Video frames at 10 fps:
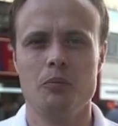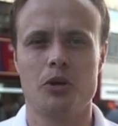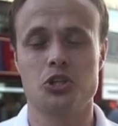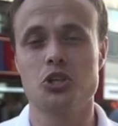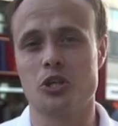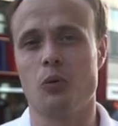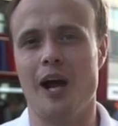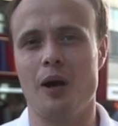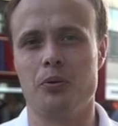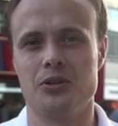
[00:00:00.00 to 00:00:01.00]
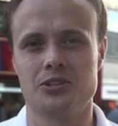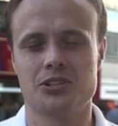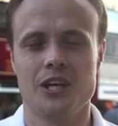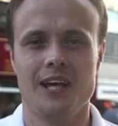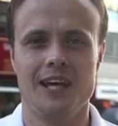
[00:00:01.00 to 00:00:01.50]
Because usually what
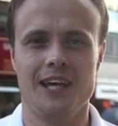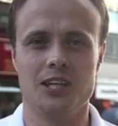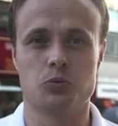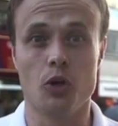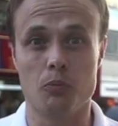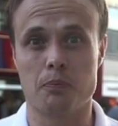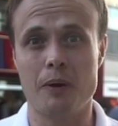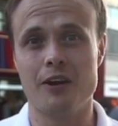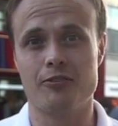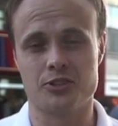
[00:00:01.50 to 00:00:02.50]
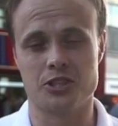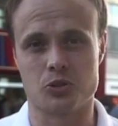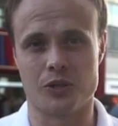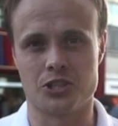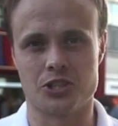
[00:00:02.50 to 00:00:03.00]
happens is we're not prepared for
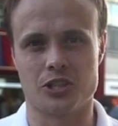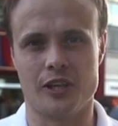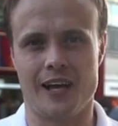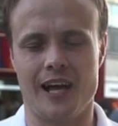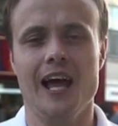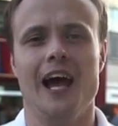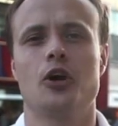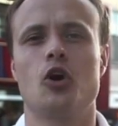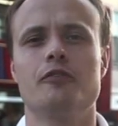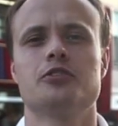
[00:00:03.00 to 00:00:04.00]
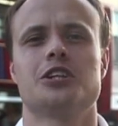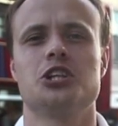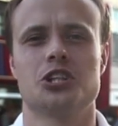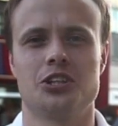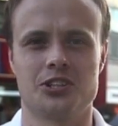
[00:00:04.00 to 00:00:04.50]
situations like that and a
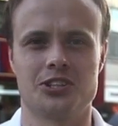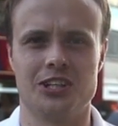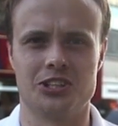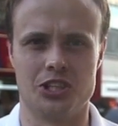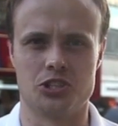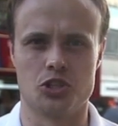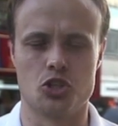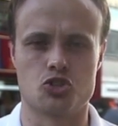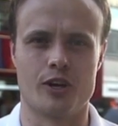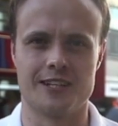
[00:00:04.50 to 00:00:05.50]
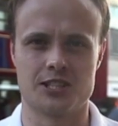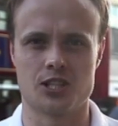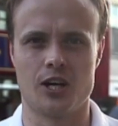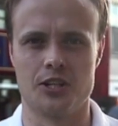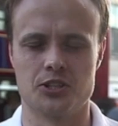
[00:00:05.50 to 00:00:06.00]
conversation descends into the dreaded
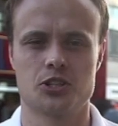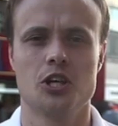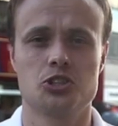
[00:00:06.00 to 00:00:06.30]
silence.